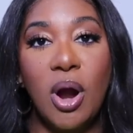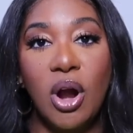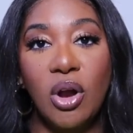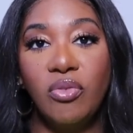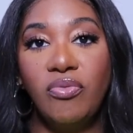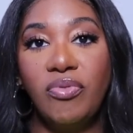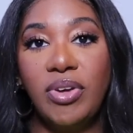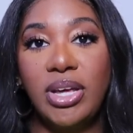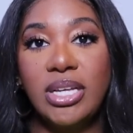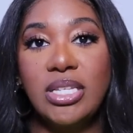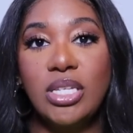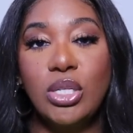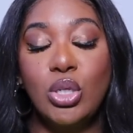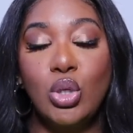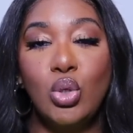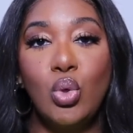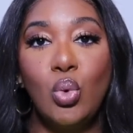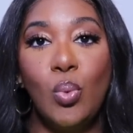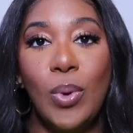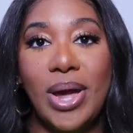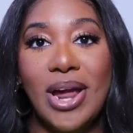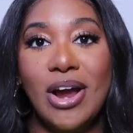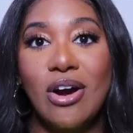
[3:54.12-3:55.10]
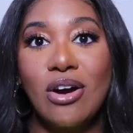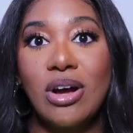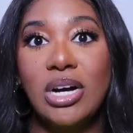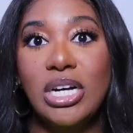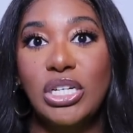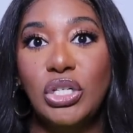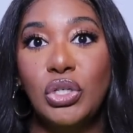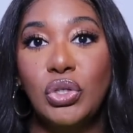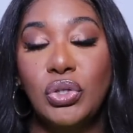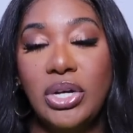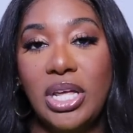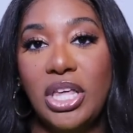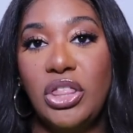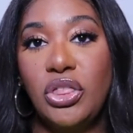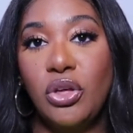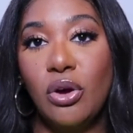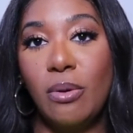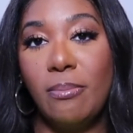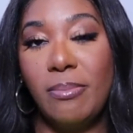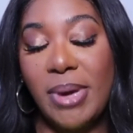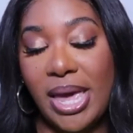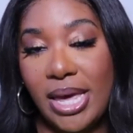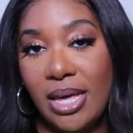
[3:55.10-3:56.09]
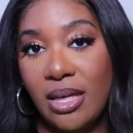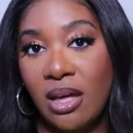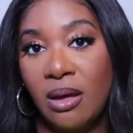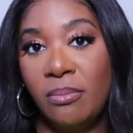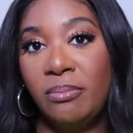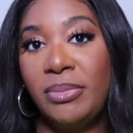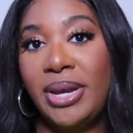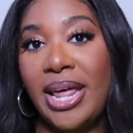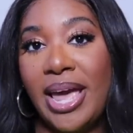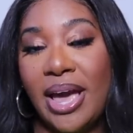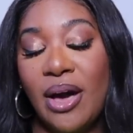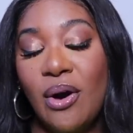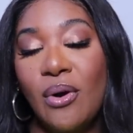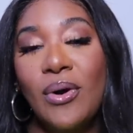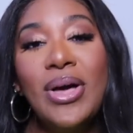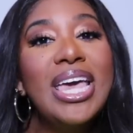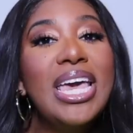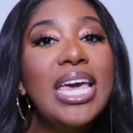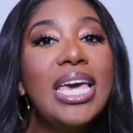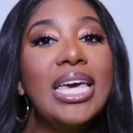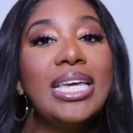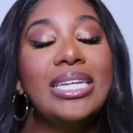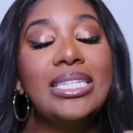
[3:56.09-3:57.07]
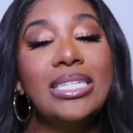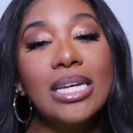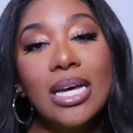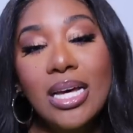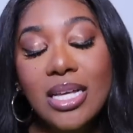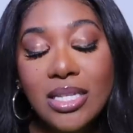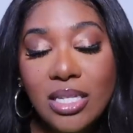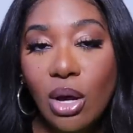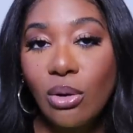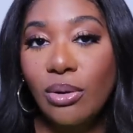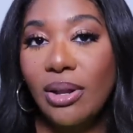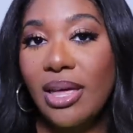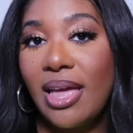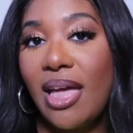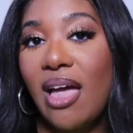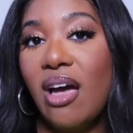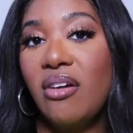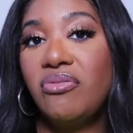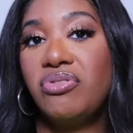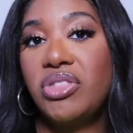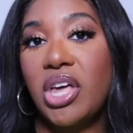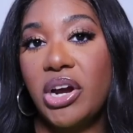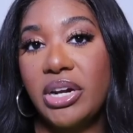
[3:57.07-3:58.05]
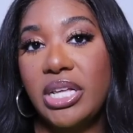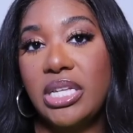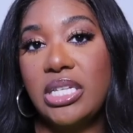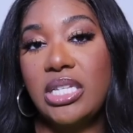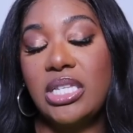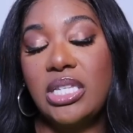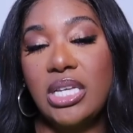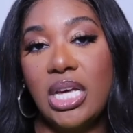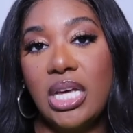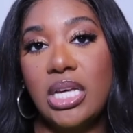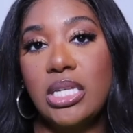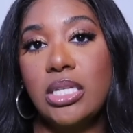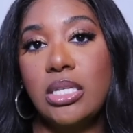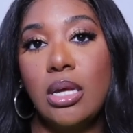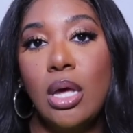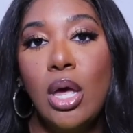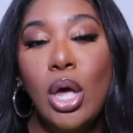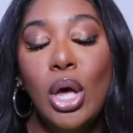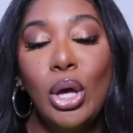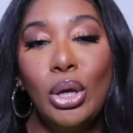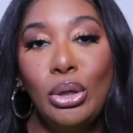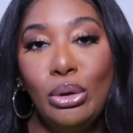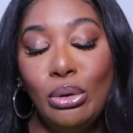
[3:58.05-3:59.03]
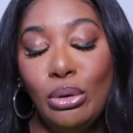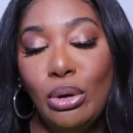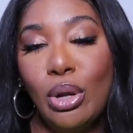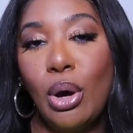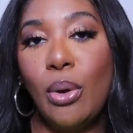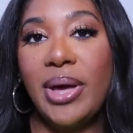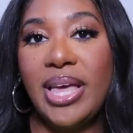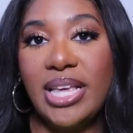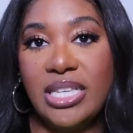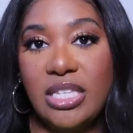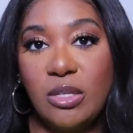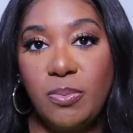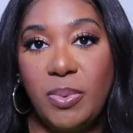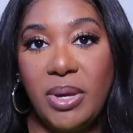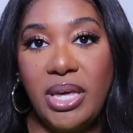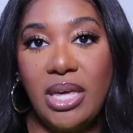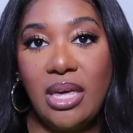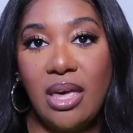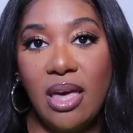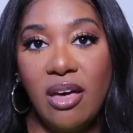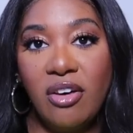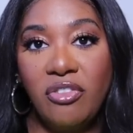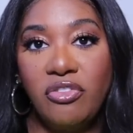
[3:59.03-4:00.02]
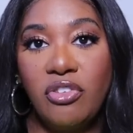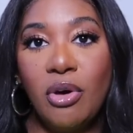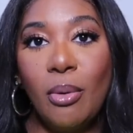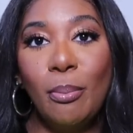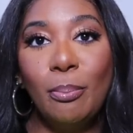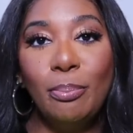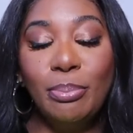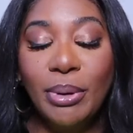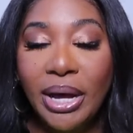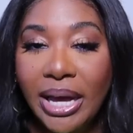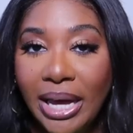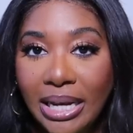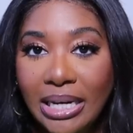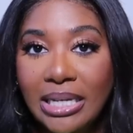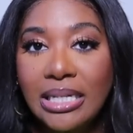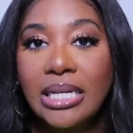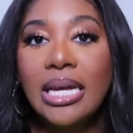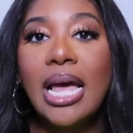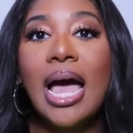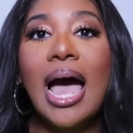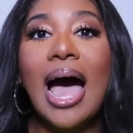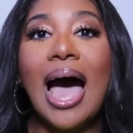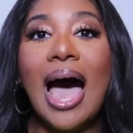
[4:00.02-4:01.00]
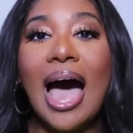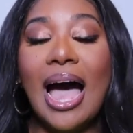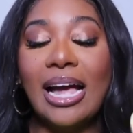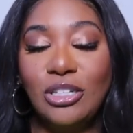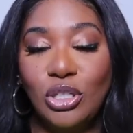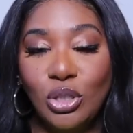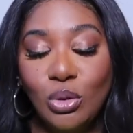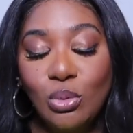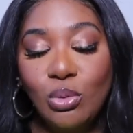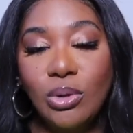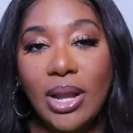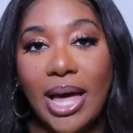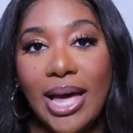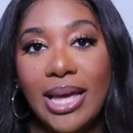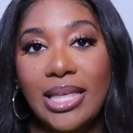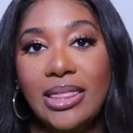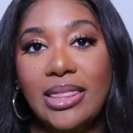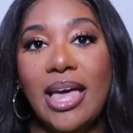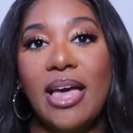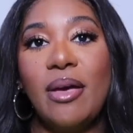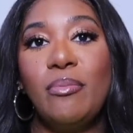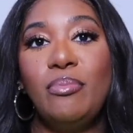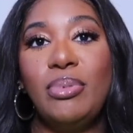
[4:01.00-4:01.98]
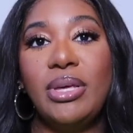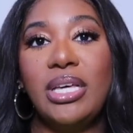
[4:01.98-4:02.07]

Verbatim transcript: perfect to wear underneath your makeup. Now, it does only have 36, you know, SPF, but I do like that